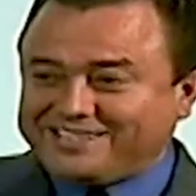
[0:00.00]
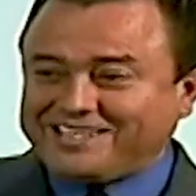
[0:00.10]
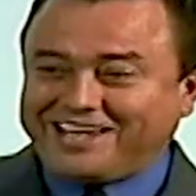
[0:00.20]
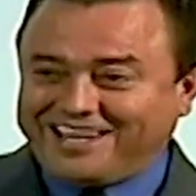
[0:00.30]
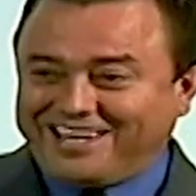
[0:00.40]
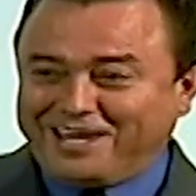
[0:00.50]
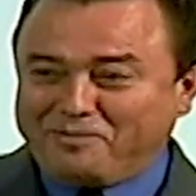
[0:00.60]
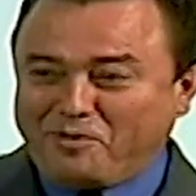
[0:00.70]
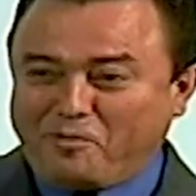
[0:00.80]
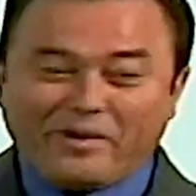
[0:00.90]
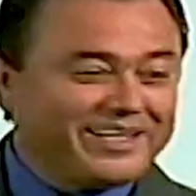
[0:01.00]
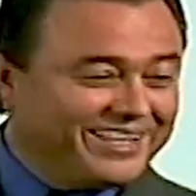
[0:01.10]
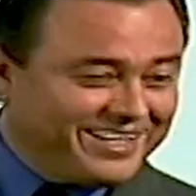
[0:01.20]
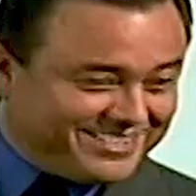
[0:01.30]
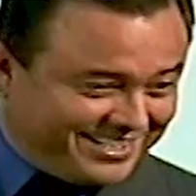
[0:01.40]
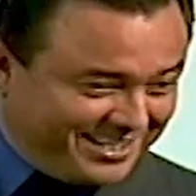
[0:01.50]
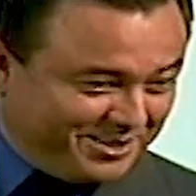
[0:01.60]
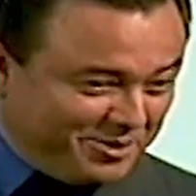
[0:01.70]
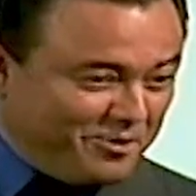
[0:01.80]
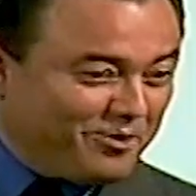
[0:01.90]
and we remain blessed with
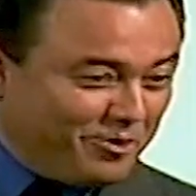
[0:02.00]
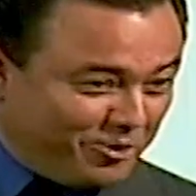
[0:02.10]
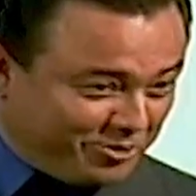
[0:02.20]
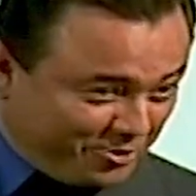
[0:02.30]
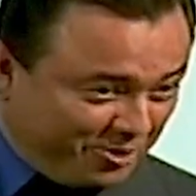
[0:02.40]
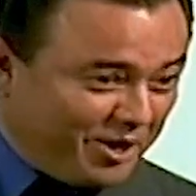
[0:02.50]
every blessing.